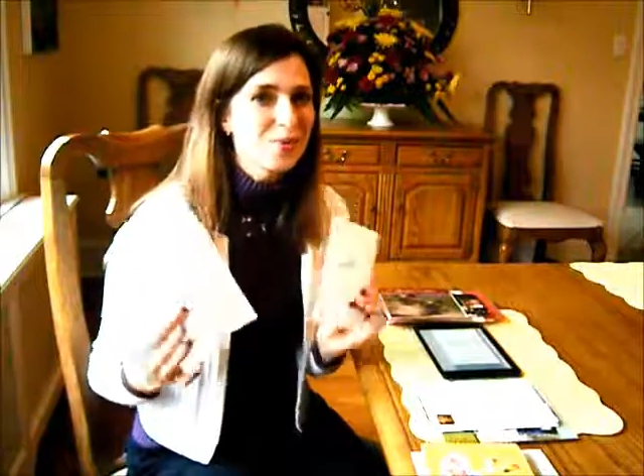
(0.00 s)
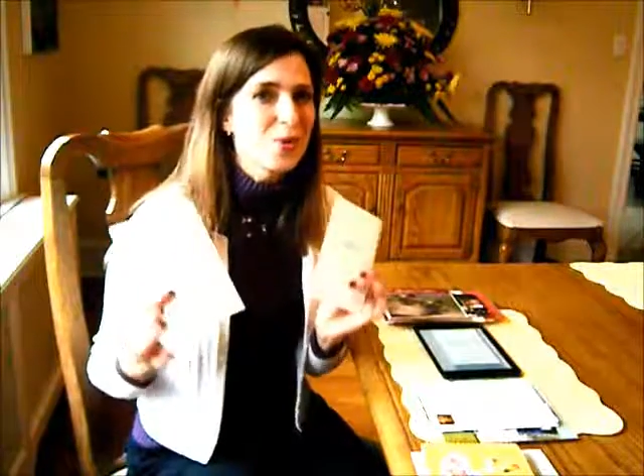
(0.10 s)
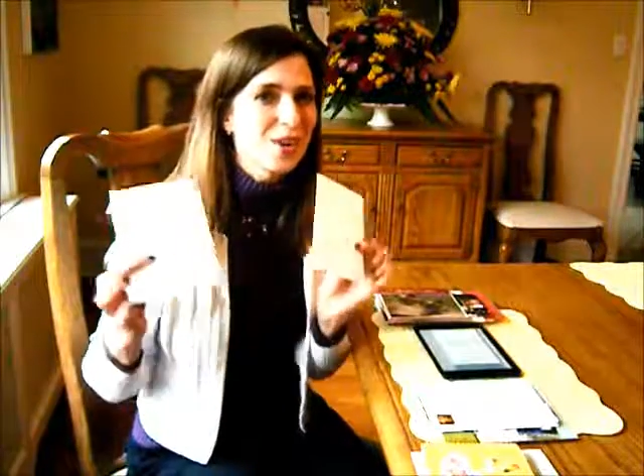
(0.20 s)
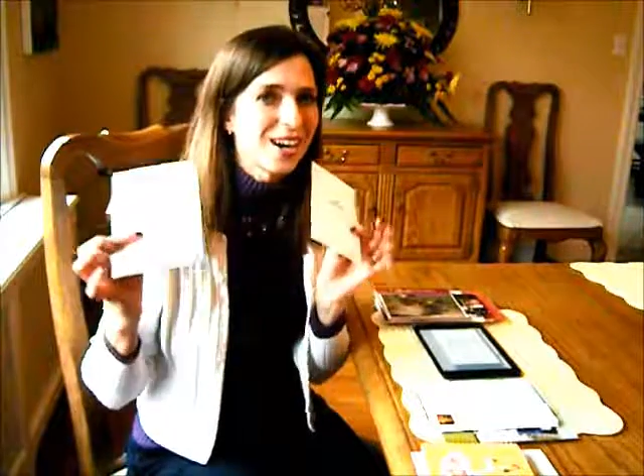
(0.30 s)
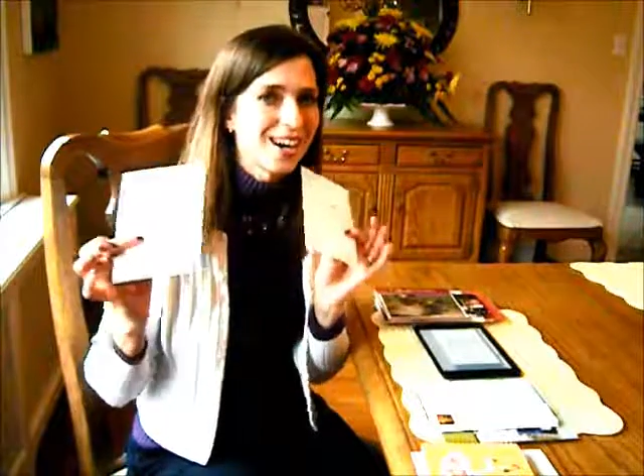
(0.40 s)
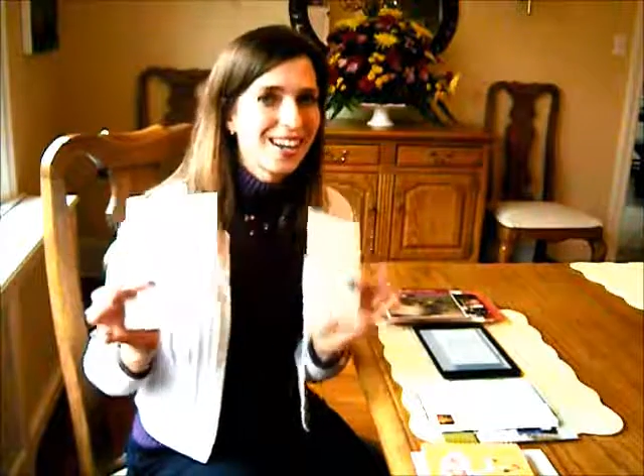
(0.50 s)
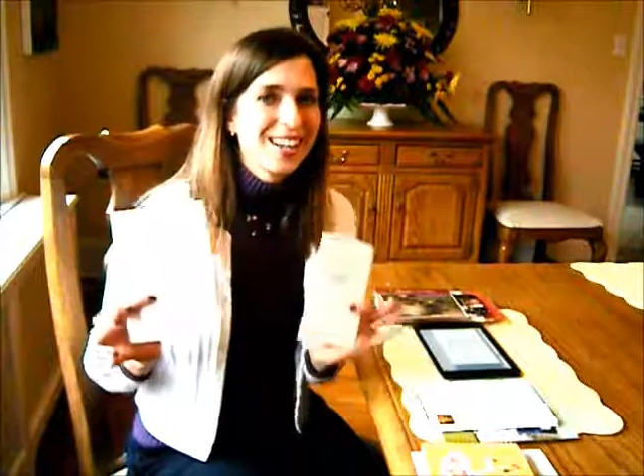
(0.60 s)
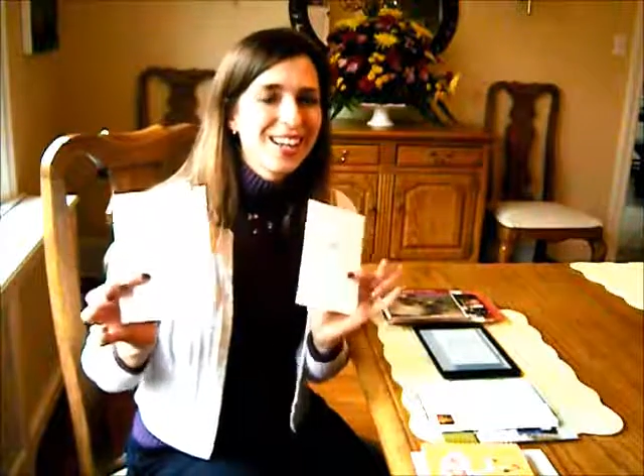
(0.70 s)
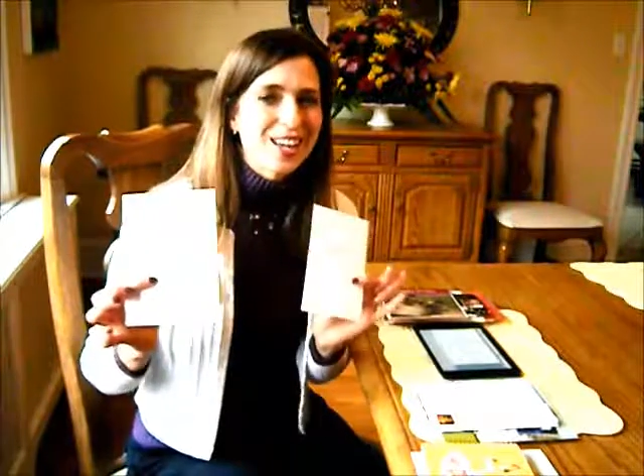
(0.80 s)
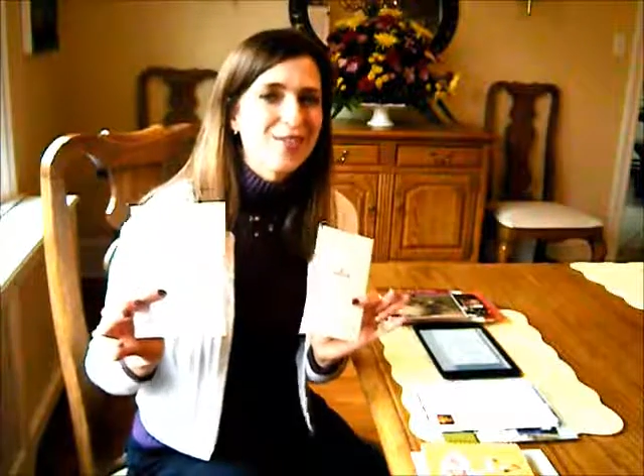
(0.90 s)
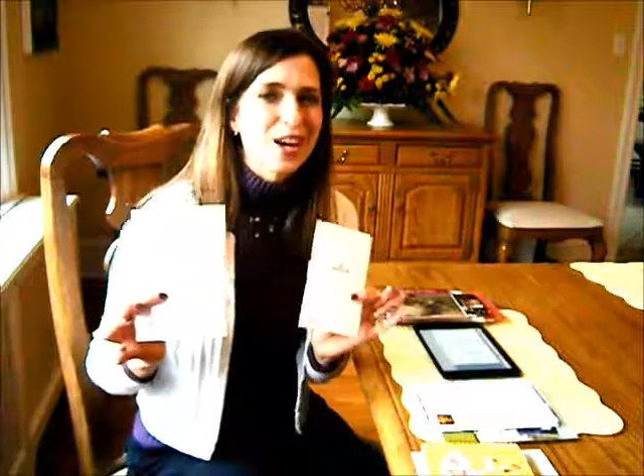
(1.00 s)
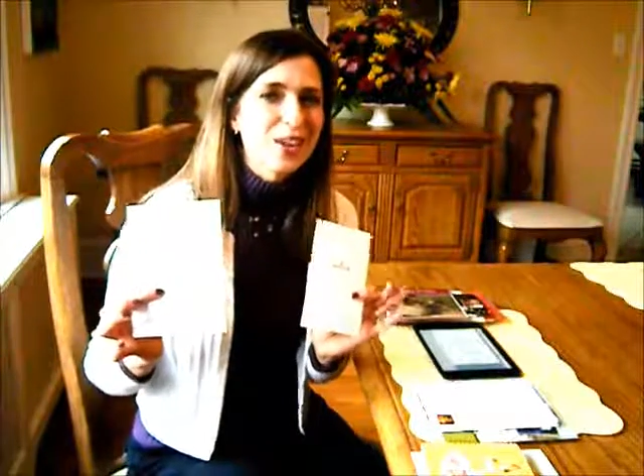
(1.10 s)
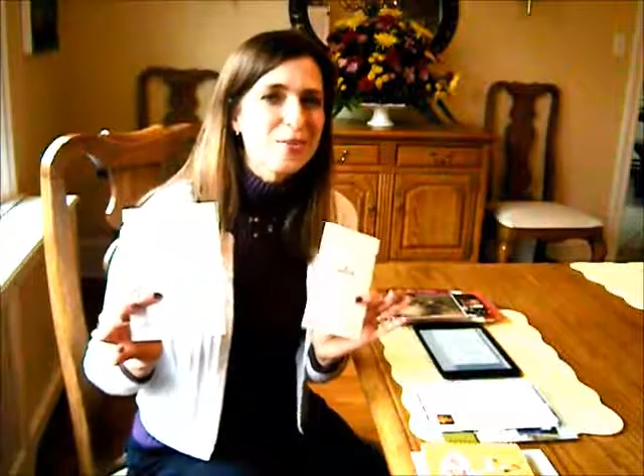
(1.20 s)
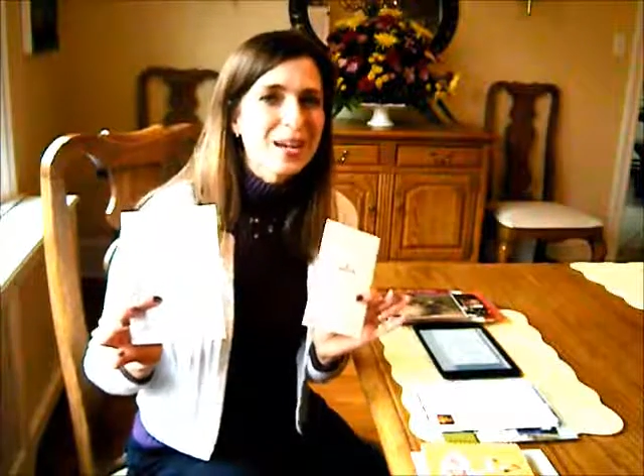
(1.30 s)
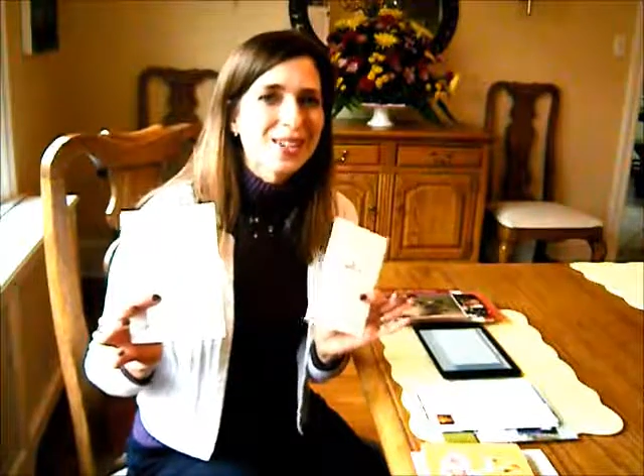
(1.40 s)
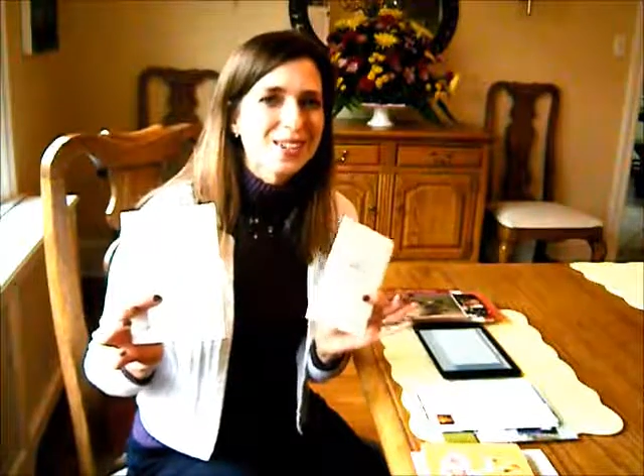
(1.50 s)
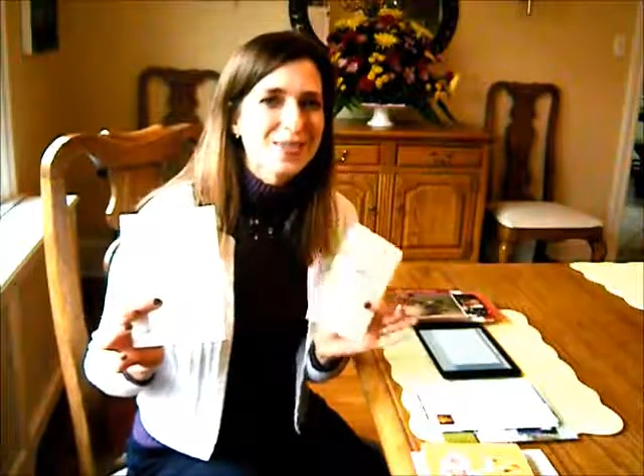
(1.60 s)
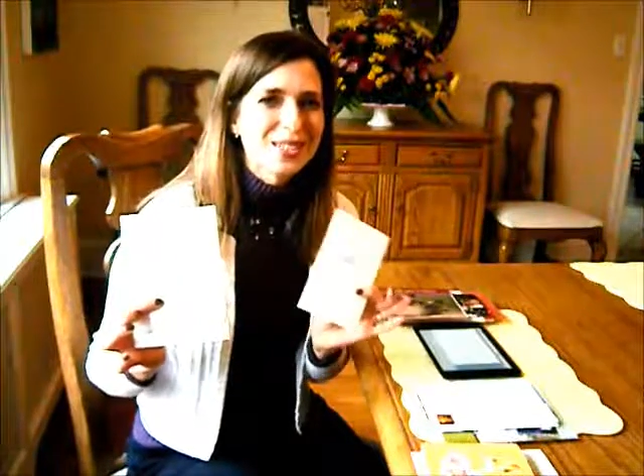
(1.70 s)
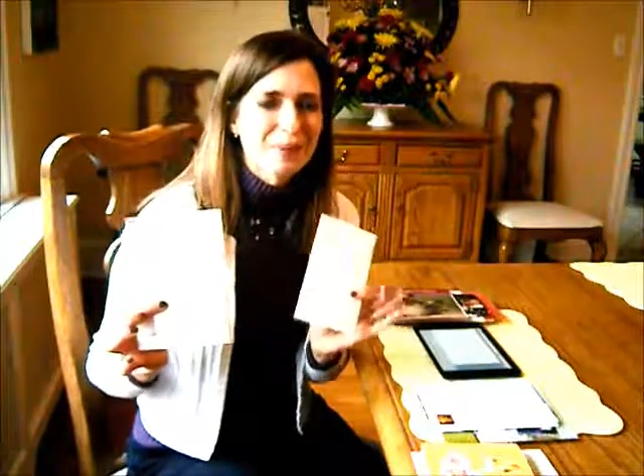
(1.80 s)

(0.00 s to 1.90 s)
you more environmentally